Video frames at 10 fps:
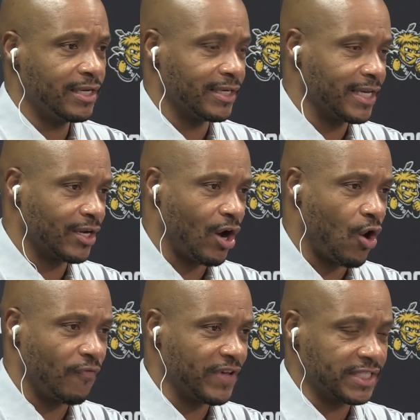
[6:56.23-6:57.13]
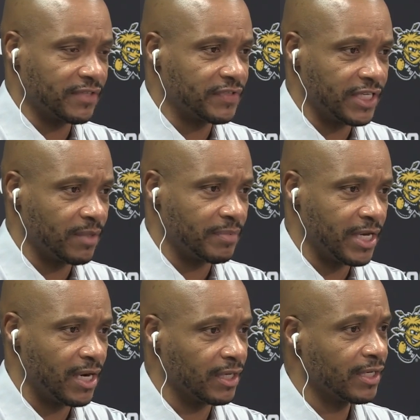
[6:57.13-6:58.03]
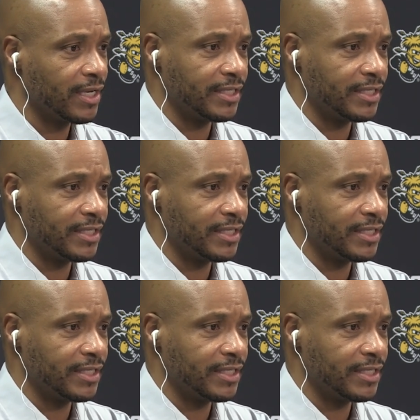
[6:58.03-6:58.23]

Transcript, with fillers: to get an offensive tip dunk.